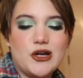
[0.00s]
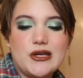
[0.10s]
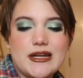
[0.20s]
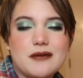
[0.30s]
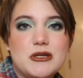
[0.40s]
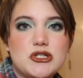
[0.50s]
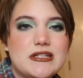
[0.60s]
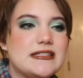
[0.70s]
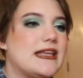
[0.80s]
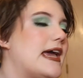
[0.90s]
Are you gonna give me
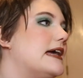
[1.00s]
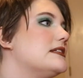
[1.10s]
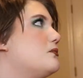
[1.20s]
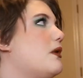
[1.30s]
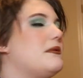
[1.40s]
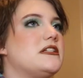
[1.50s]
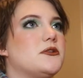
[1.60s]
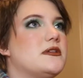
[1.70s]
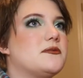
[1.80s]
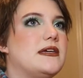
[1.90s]
treats? And what we
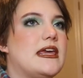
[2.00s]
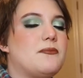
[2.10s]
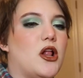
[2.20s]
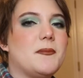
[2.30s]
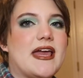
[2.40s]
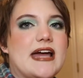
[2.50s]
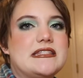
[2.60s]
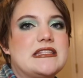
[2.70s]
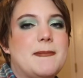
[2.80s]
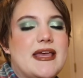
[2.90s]
do is we keep all my
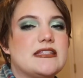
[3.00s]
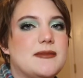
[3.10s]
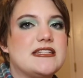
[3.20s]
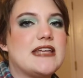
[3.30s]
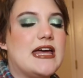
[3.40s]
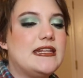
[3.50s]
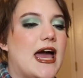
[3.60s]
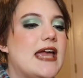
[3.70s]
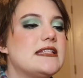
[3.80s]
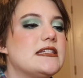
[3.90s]
cats in the basement at
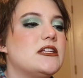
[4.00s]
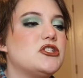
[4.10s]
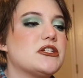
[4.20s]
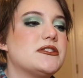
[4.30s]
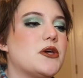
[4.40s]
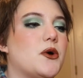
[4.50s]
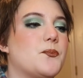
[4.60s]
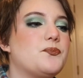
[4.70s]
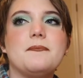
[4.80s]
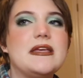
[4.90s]
night just so
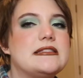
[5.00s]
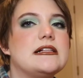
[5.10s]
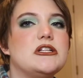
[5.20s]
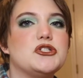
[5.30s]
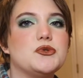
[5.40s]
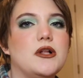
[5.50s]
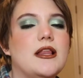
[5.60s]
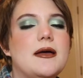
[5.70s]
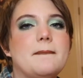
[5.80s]
basically Jewel,